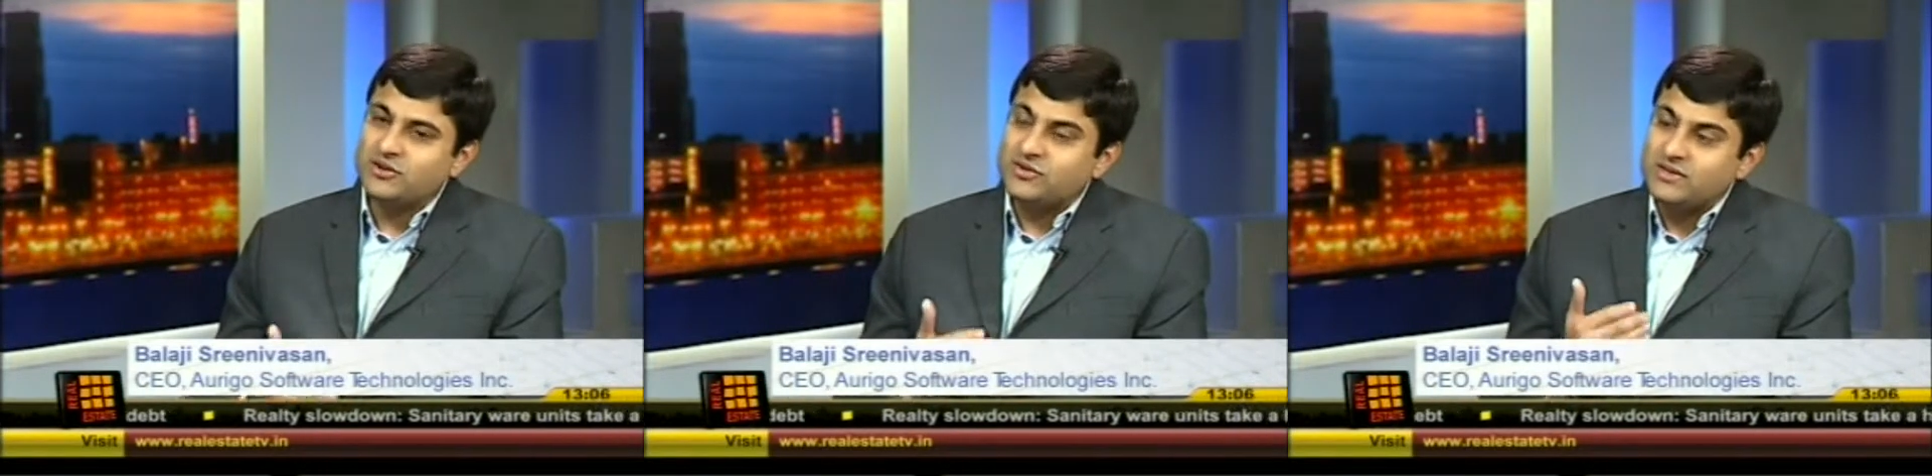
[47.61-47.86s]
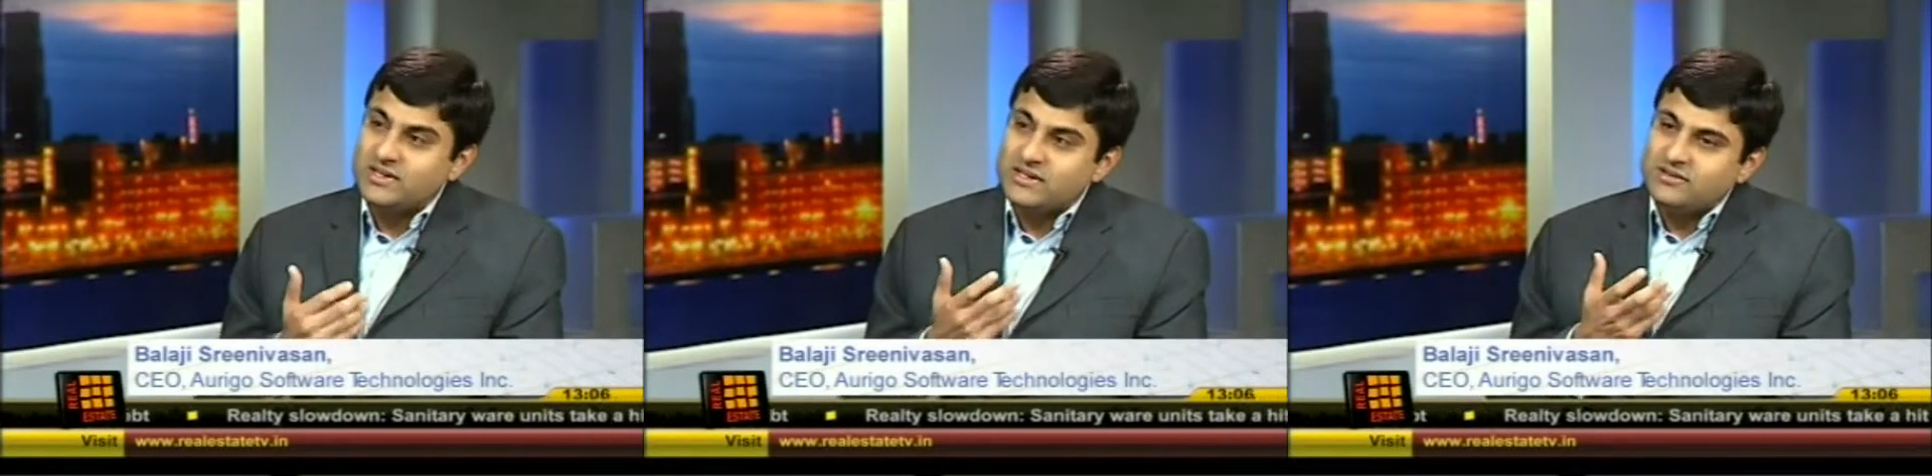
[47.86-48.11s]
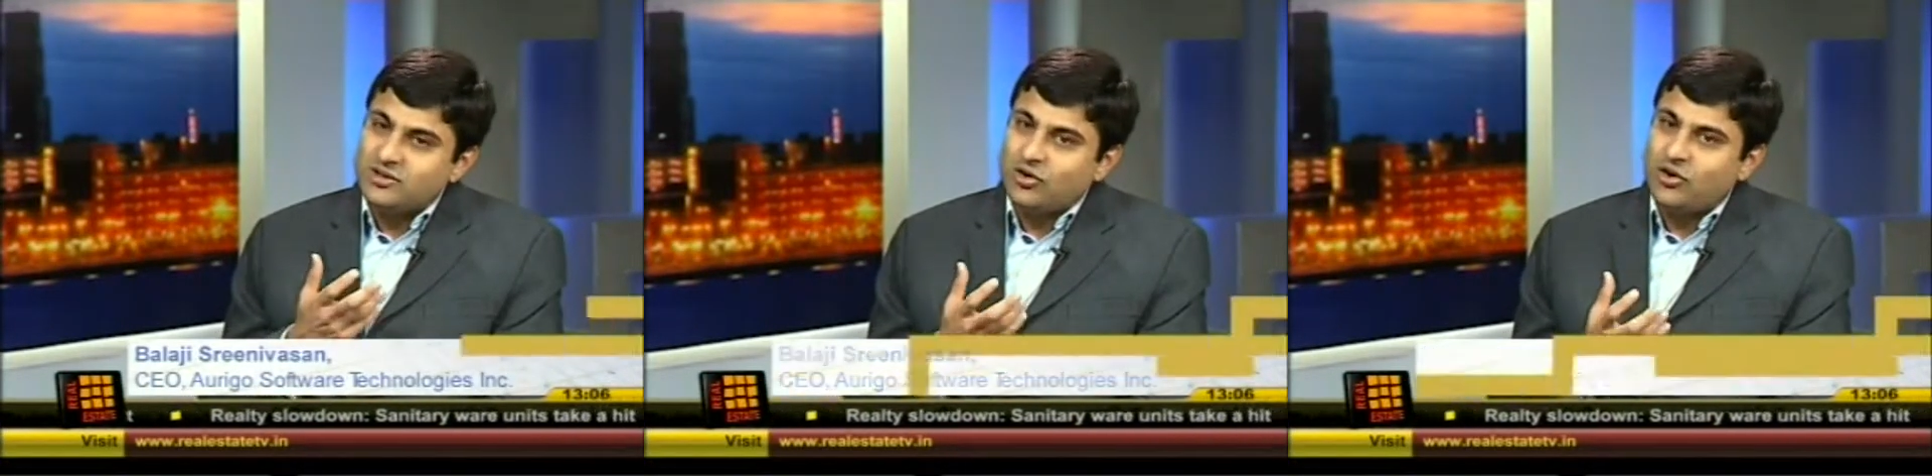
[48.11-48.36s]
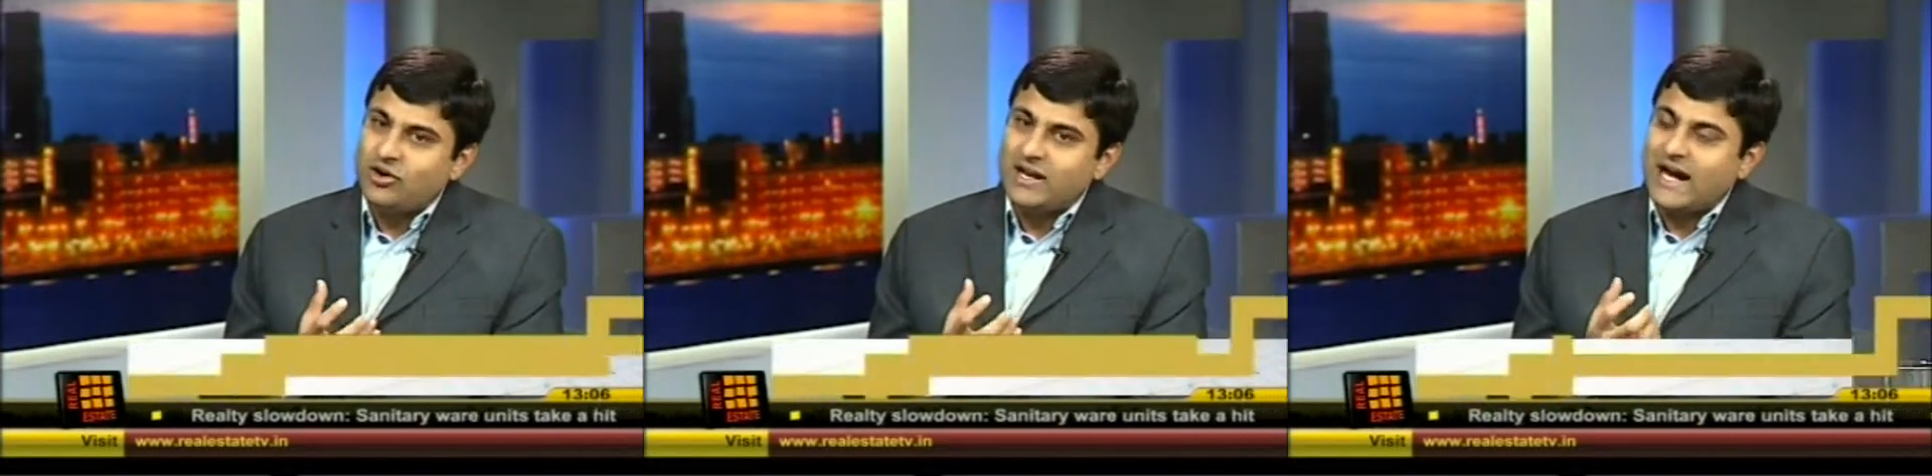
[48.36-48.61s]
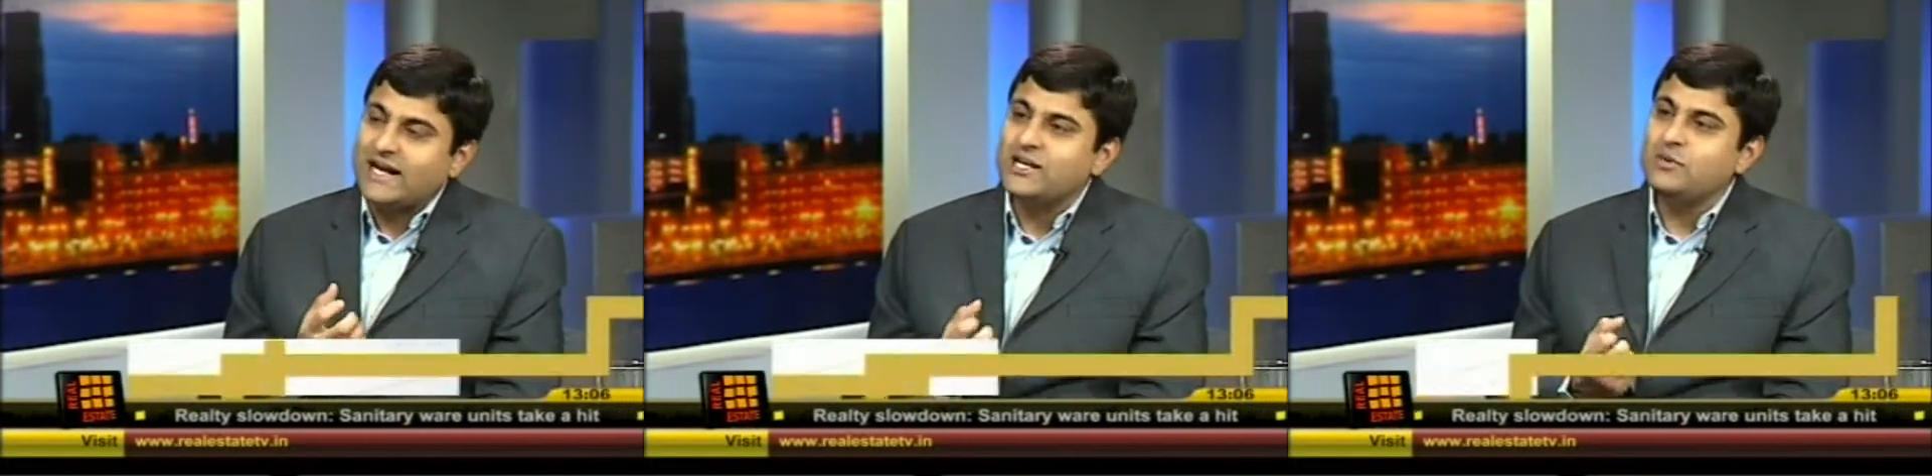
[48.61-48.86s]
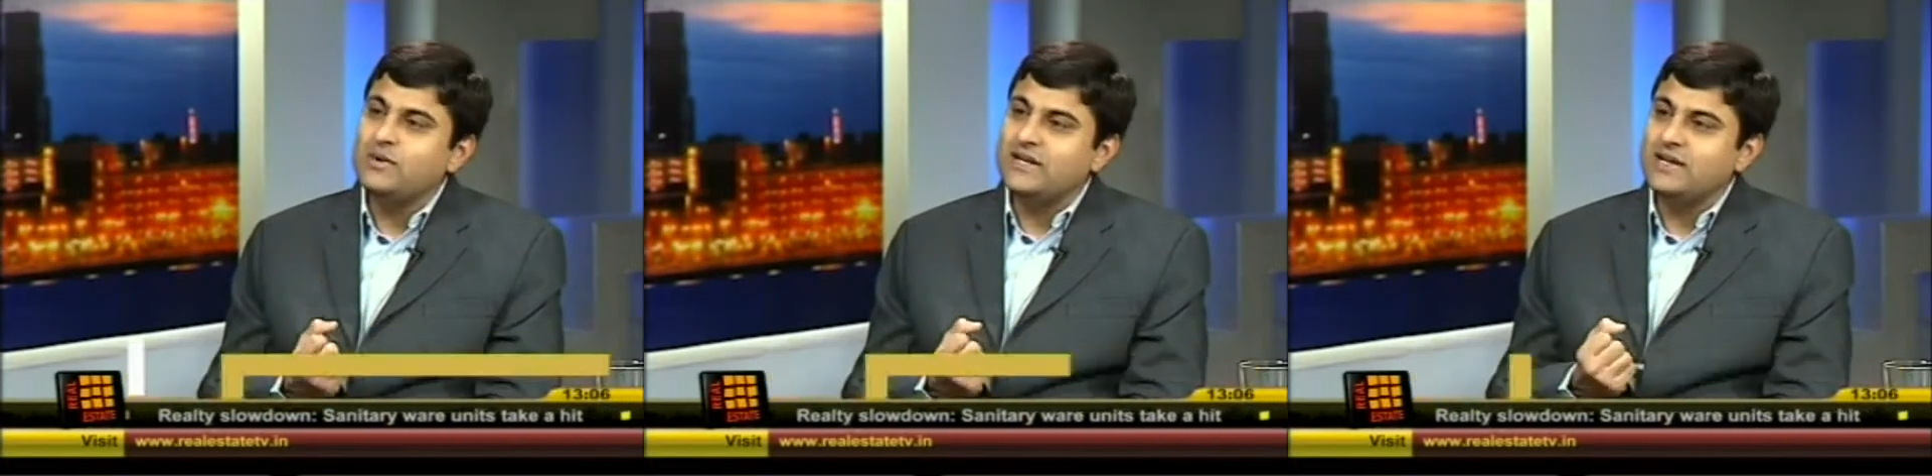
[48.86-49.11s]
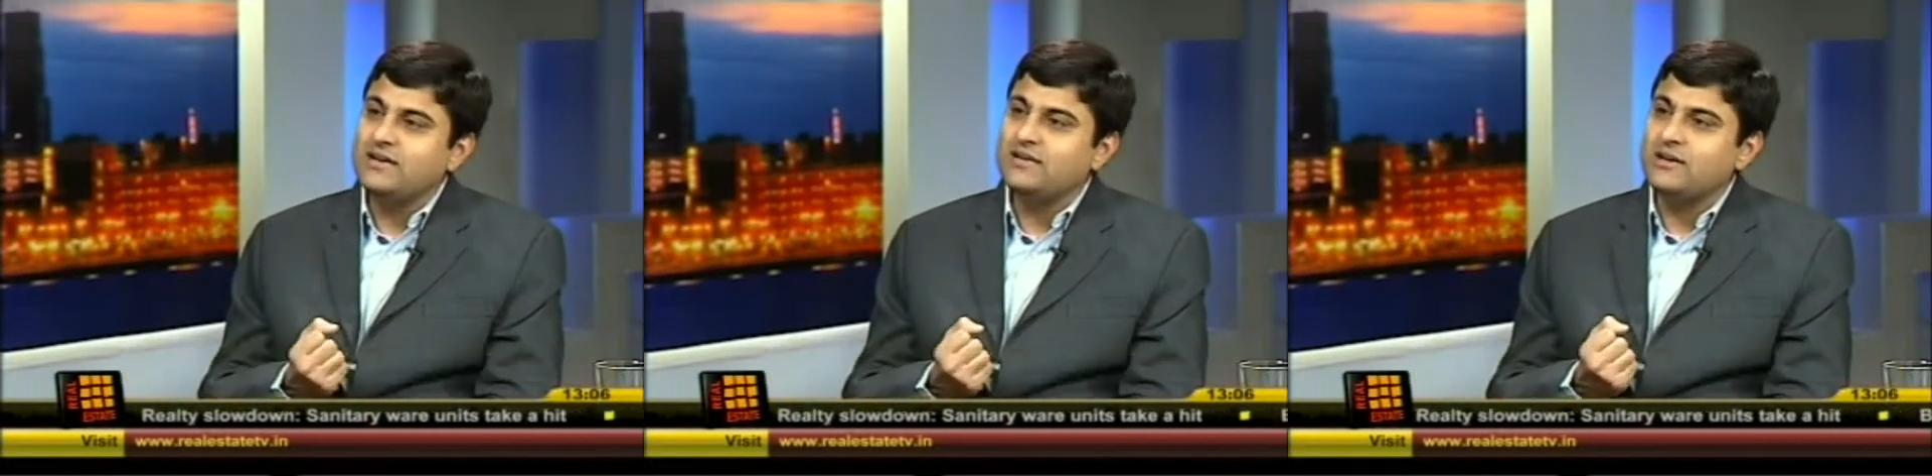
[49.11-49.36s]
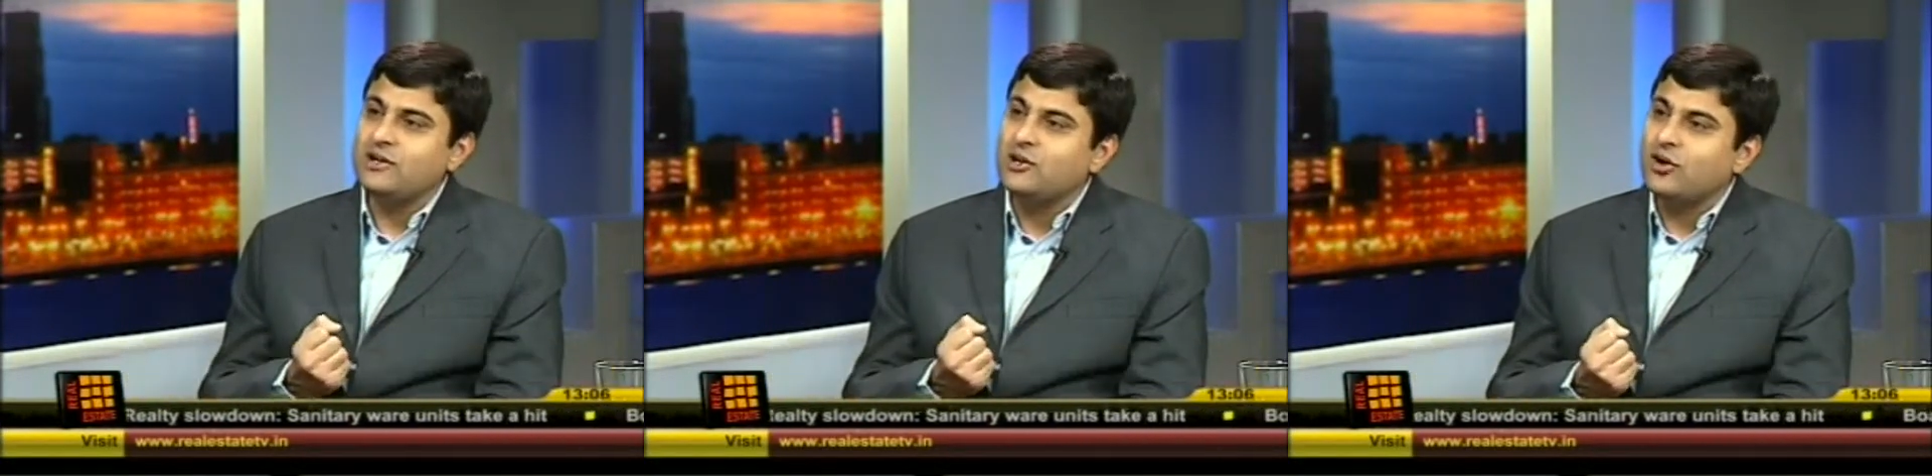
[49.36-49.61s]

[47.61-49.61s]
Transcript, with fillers: So these are all activity